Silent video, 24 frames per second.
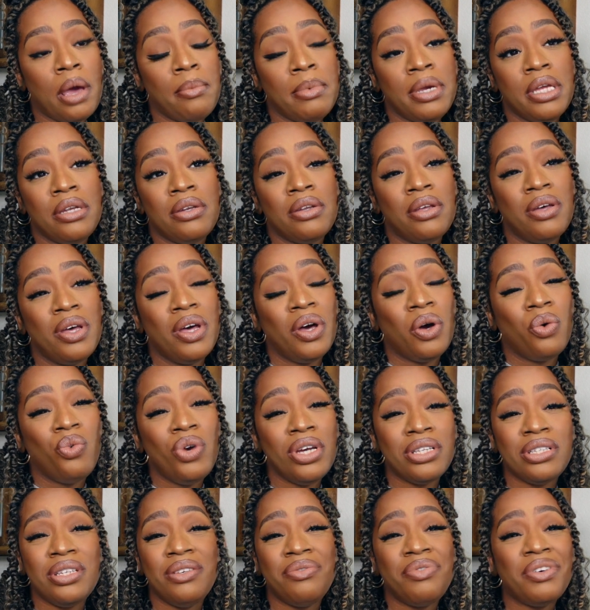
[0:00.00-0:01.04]
I mean,
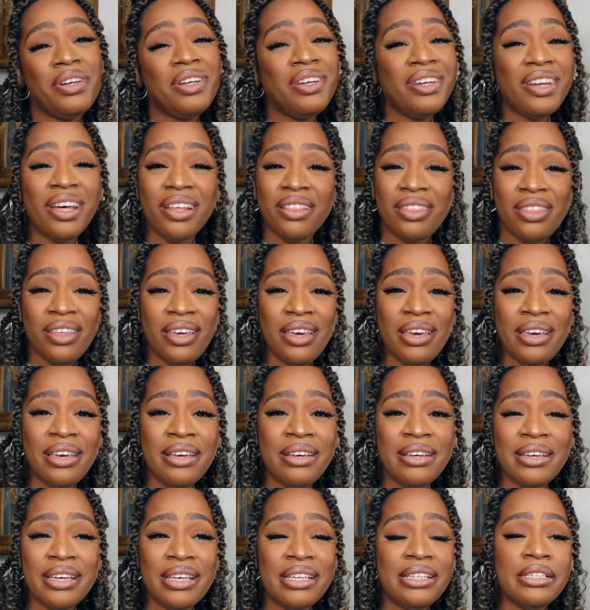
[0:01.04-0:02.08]
waiting for
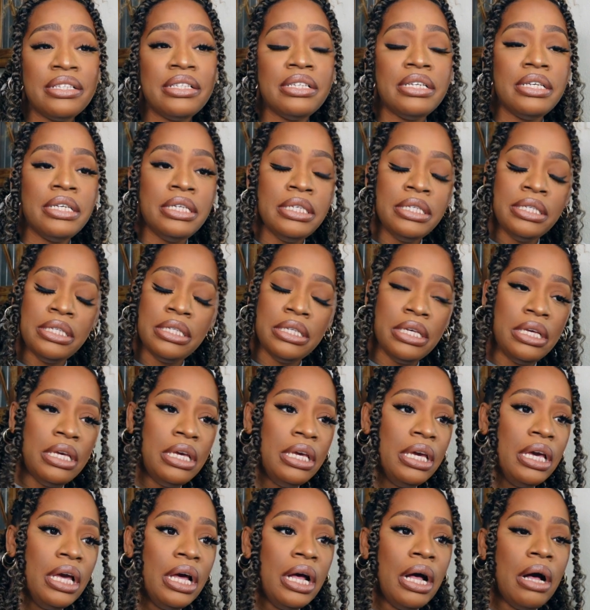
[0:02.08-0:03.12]
nothing is
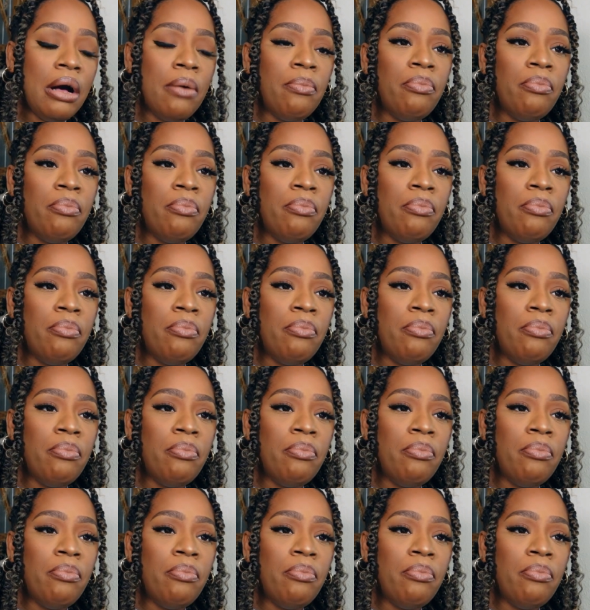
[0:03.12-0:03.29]
easy.